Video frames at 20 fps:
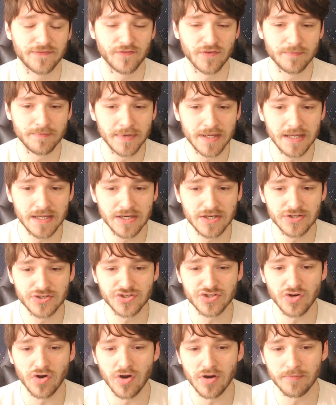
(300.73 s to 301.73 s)
For me,
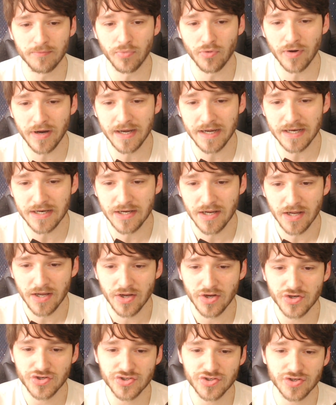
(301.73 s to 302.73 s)
Sean Brady
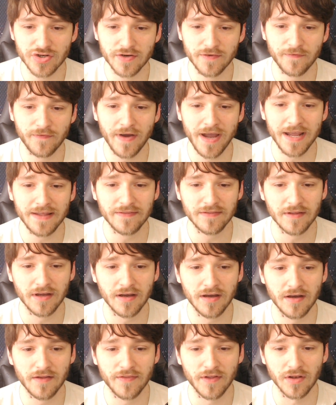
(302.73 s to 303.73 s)
should fight
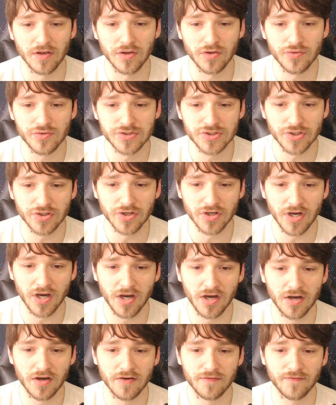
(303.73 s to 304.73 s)
the loser
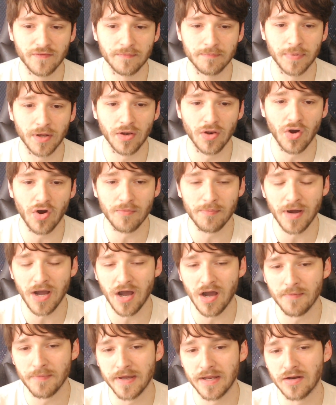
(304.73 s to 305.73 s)
of Bilal
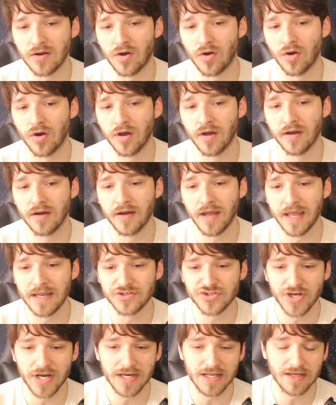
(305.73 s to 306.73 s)
Muhammad
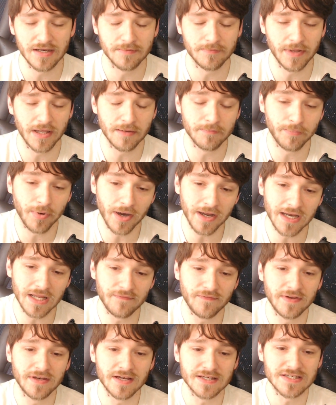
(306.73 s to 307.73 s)
and JDM. But
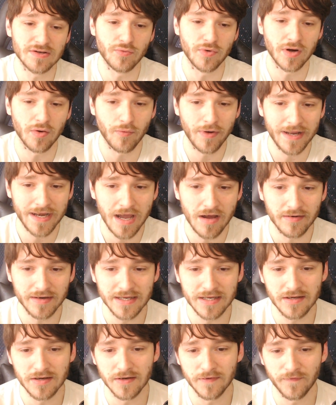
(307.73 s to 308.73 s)
if he doesn't want to wait out,
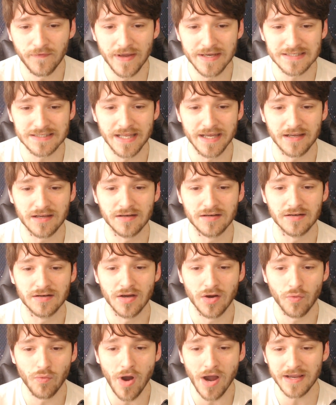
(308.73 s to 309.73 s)
he could face like a
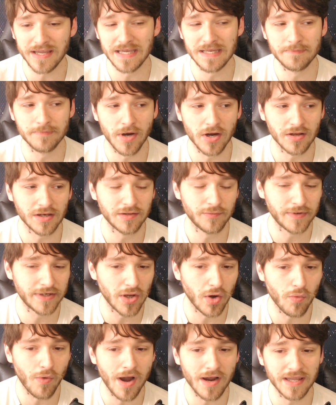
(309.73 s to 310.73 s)
Joaquin Buckley. We
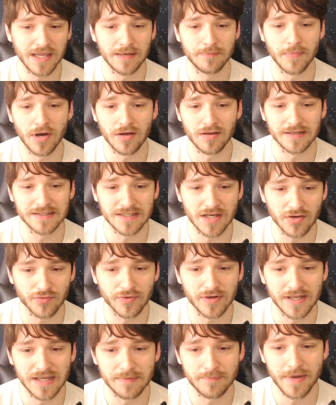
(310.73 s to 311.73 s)
know Joaquin Buckley's
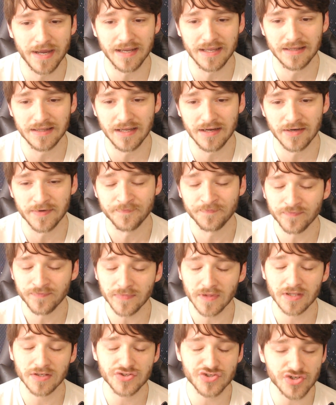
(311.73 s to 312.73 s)
hungry to get back in there.
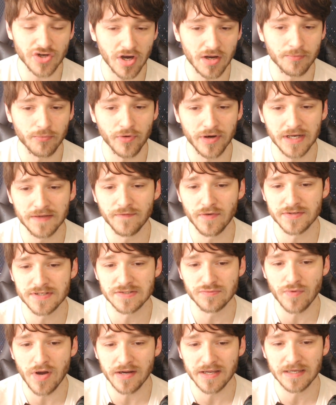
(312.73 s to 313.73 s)
Sean Brady
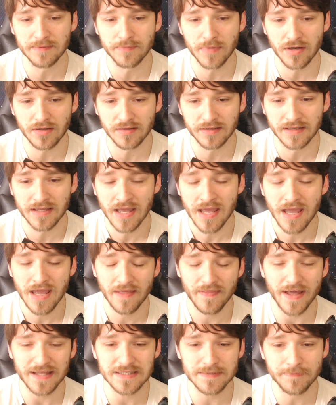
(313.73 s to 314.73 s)
versus Joaquin Buckley.
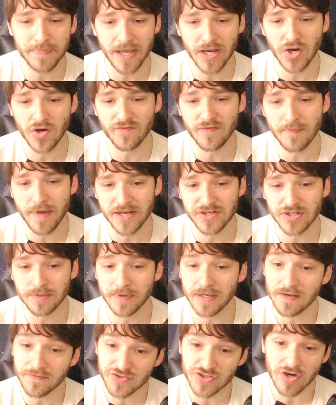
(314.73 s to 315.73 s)
That's a banger of a matchup.
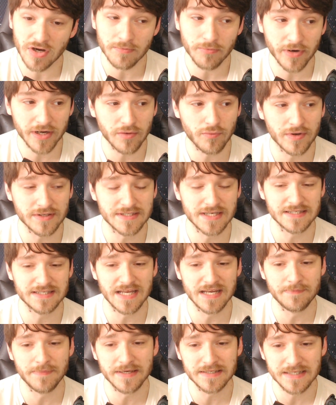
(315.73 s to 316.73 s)
If Sean Brady wants to
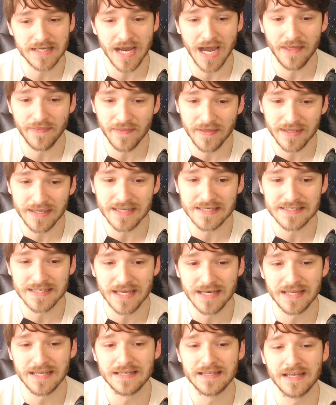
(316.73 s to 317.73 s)
stay busy, I think he
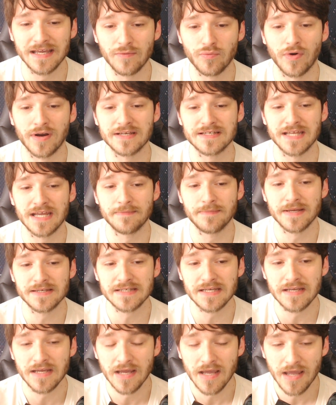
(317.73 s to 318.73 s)
said he did want to stay
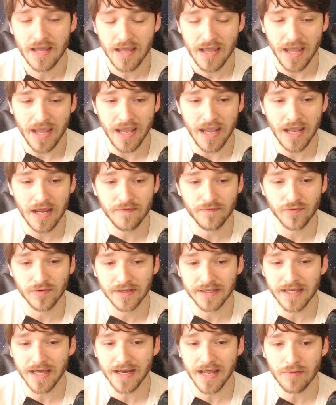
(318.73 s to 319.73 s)
busy. And for
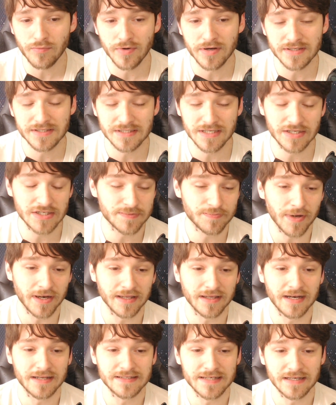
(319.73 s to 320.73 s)
Leon Edwards, he's probably
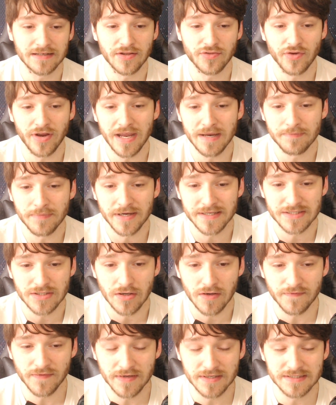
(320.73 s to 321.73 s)
going to take another 8 months
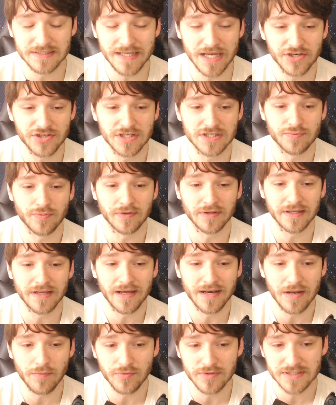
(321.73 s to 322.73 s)
off because that's just what
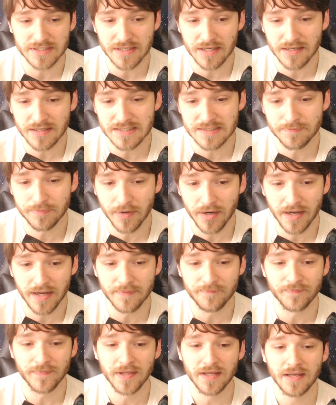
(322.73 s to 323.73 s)
Leon Edwards does.
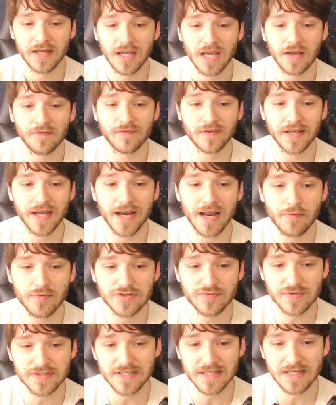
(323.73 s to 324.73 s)
But if Leon
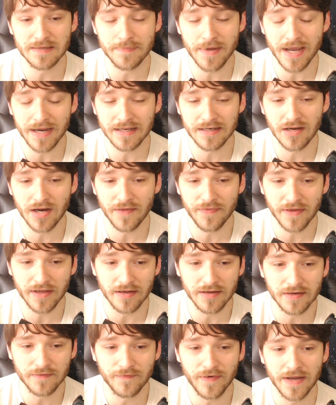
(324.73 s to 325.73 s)
Edwards wants to get back in there, I think a
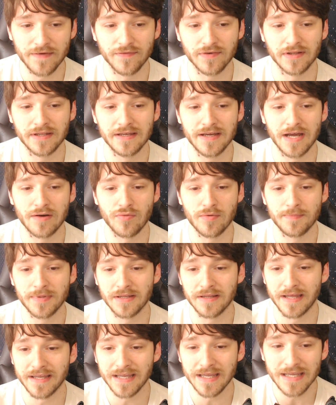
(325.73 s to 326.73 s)
good fight for Leon would be
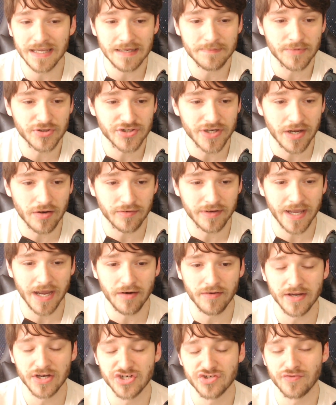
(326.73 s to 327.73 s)
like Ian Machado
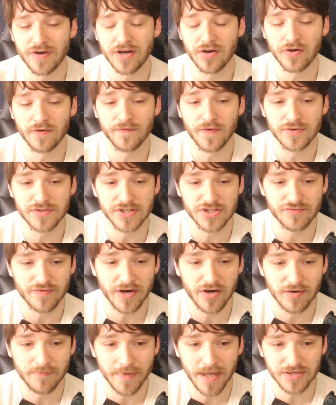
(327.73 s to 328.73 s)
Gary, a striker versus
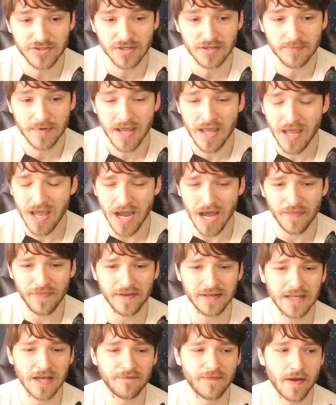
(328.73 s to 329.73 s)
striker matchup. I
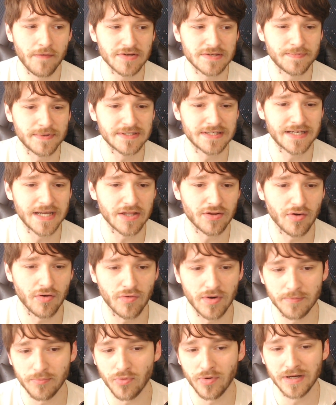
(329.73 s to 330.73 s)
think that fight was put together at
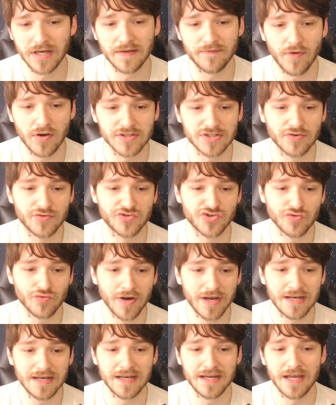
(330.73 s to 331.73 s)
one point. They've also
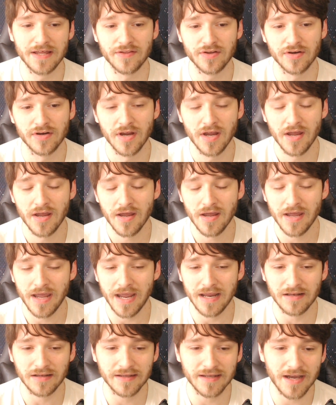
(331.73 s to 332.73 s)
trained together,
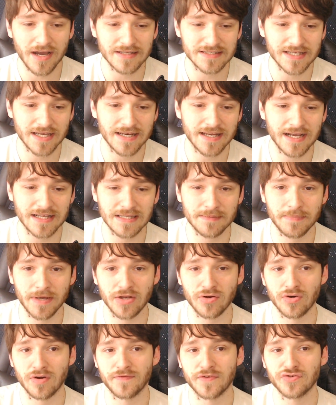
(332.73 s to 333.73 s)
and Leon said he got the
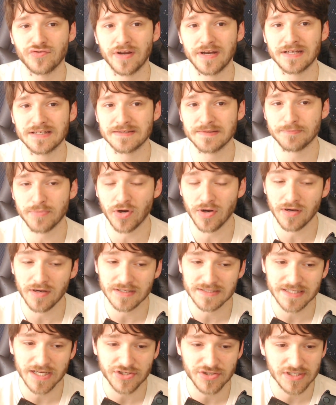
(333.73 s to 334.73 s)
better of the training
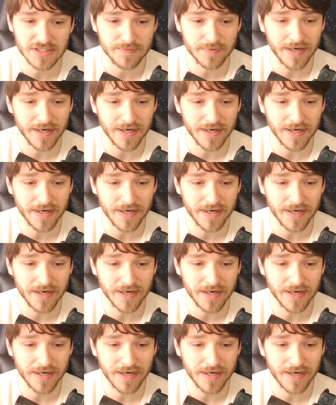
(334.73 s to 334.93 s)
sessions.